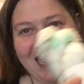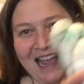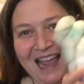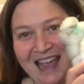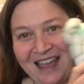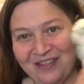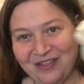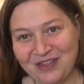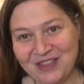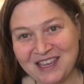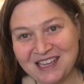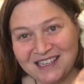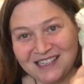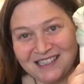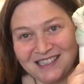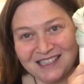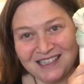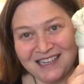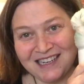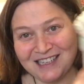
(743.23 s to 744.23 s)
And
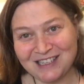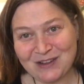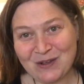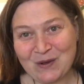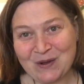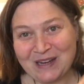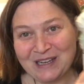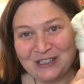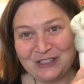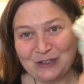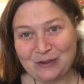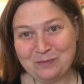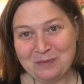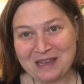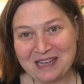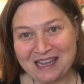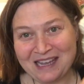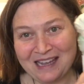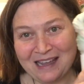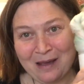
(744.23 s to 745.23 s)
this is going to
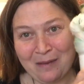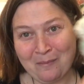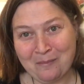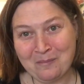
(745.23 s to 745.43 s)
be